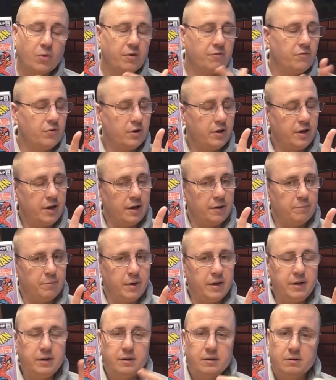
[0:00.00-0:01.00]
Forgive
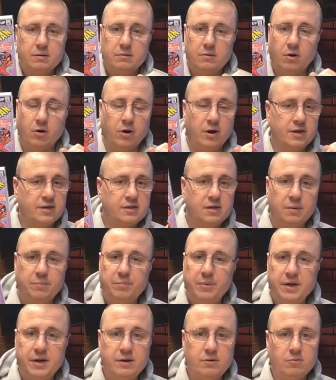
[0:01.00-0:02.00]
me, honest to
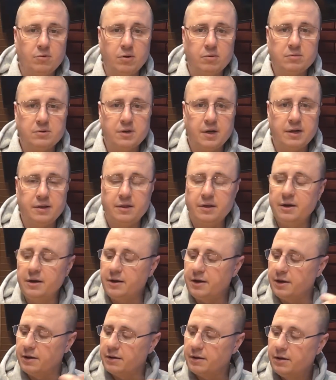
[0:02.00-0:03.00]
Pete, what was I thinking?